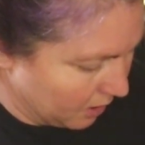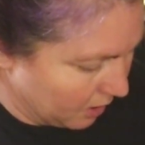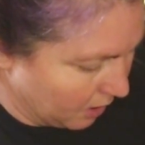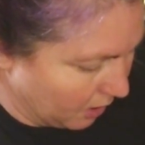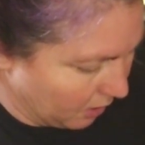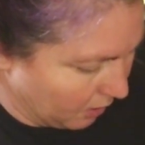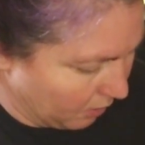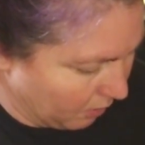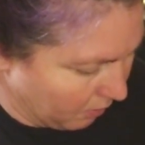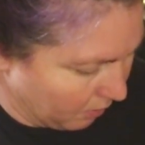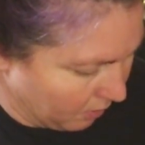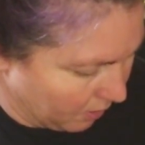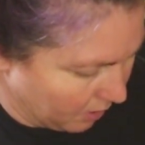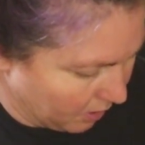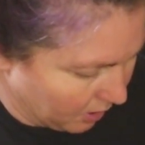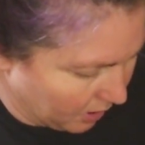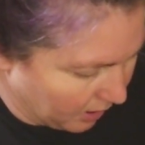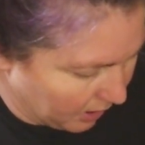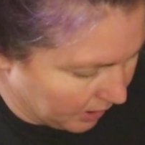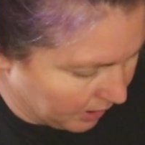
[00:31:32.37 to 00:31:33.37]
So,
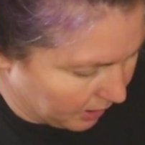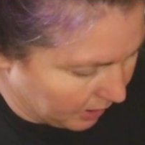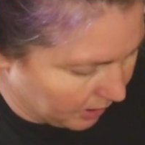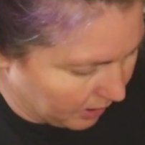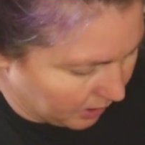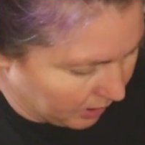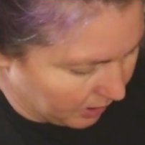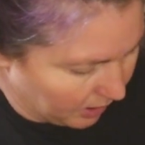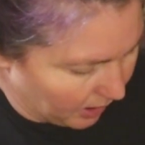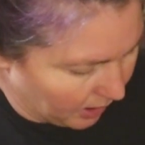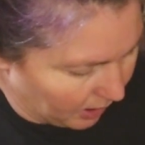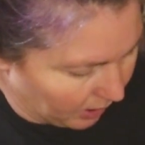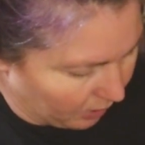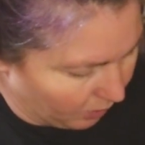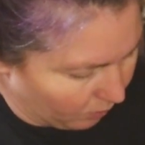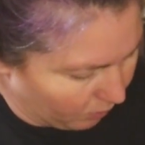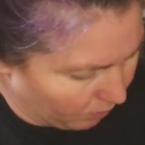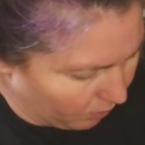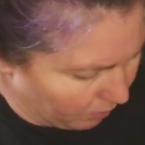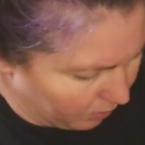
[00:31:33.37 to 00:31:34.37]
because this is getting
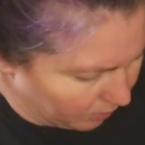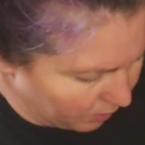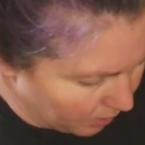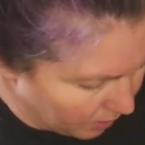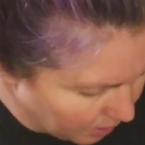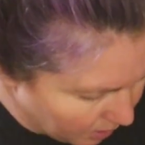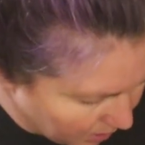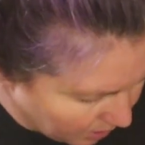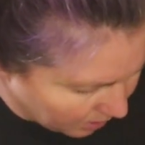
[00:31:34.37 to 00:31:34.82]
old.